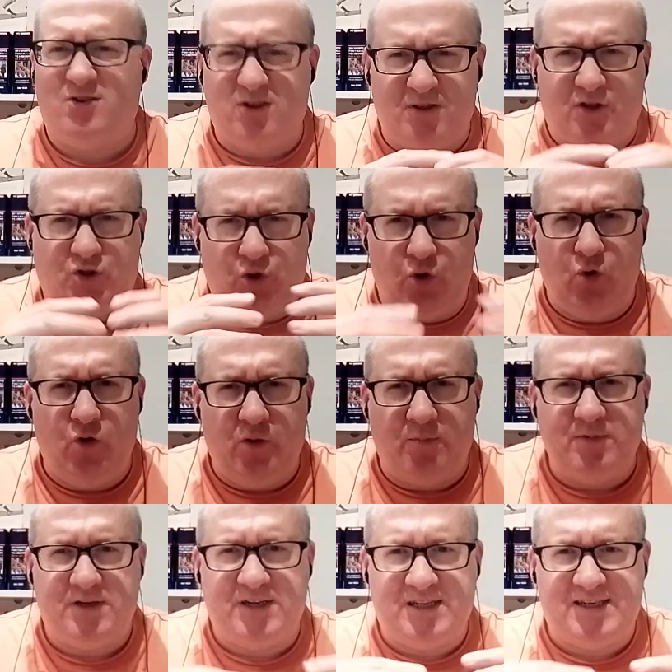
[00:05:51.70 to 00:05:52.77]
The two of
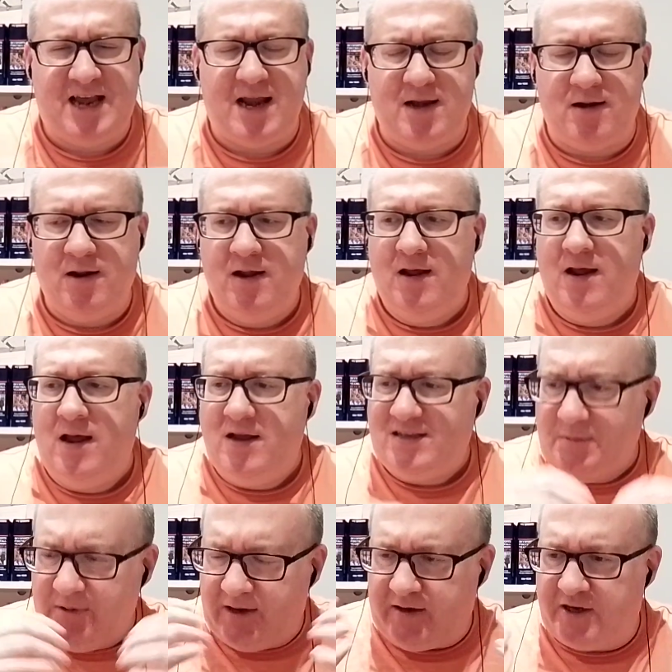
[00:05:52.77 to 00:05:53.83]
them sitting
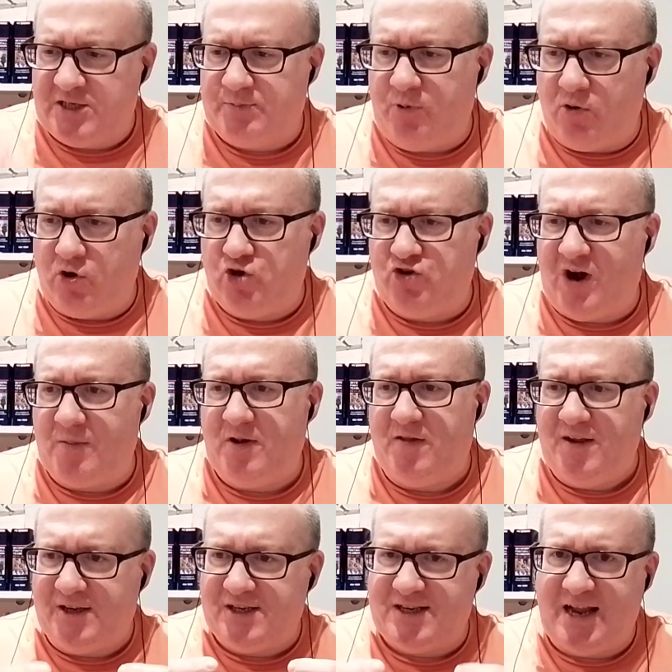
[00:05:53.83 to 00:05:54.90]
seemed like a sprung trap. Now
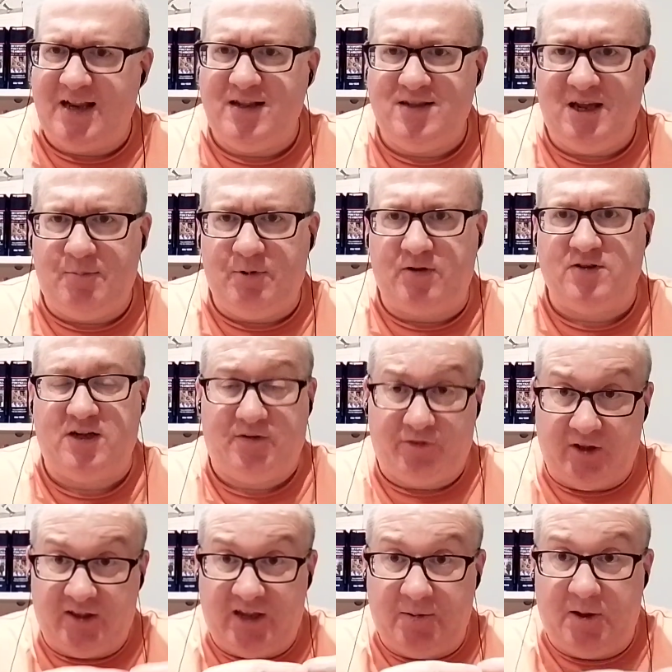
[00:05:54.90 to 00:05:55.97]
they're sitting deeper
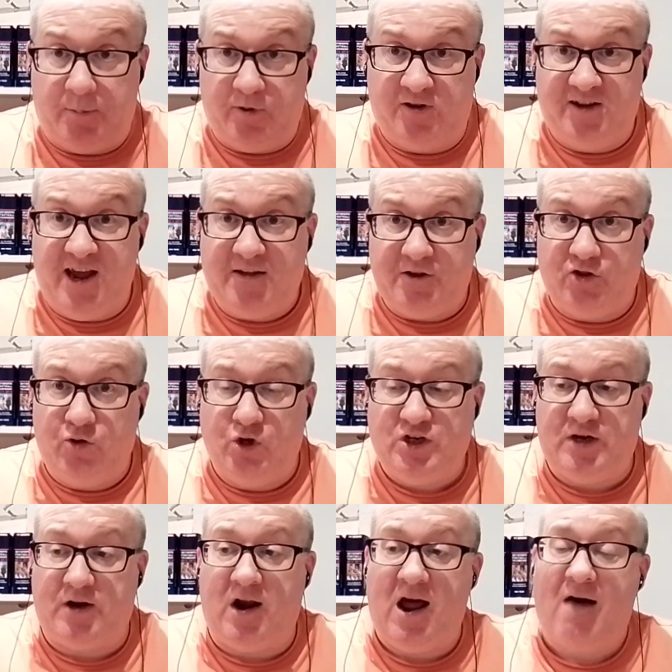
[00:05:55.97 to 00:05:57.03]
to protect the two
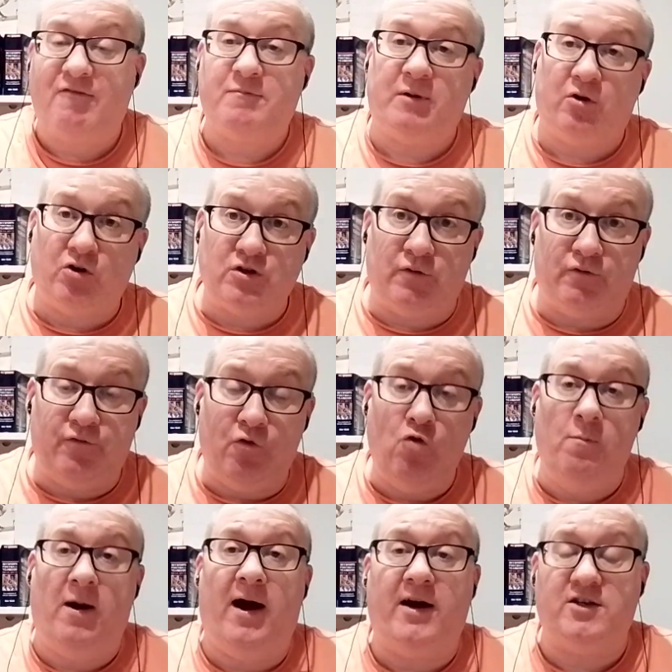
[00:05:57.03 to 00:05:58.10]
centre halves, because the
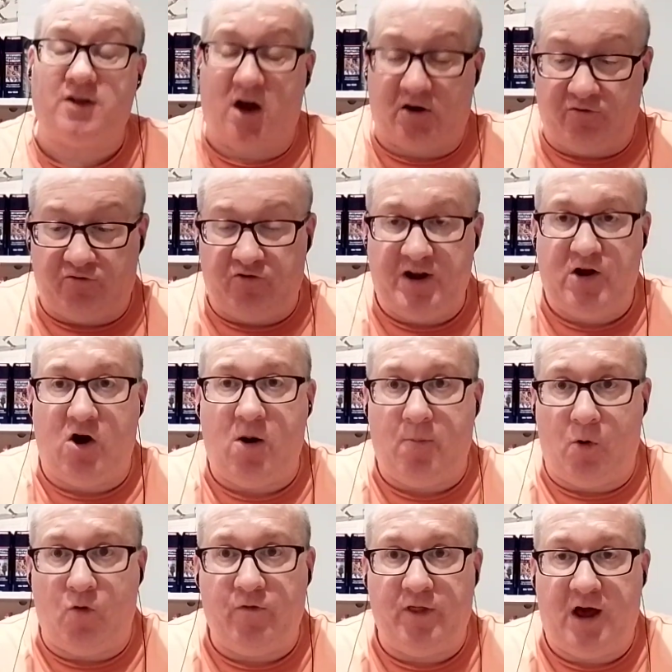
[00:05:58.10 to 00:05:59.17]
fullbacks are right up
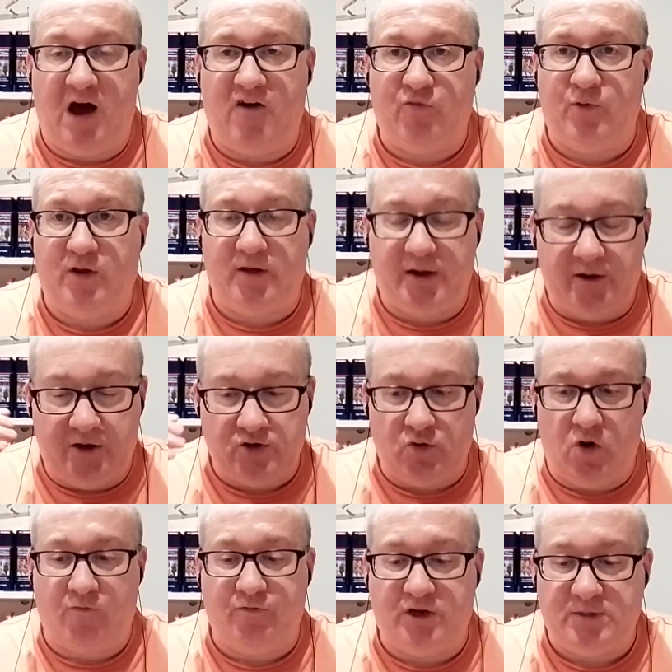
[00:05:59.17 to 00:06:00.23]
over the halfway line as
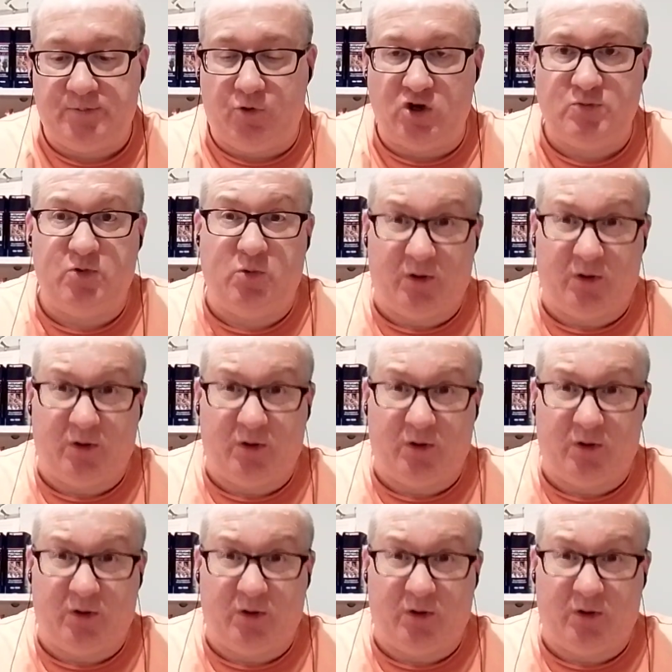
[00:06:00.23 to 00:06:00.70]
often as possible.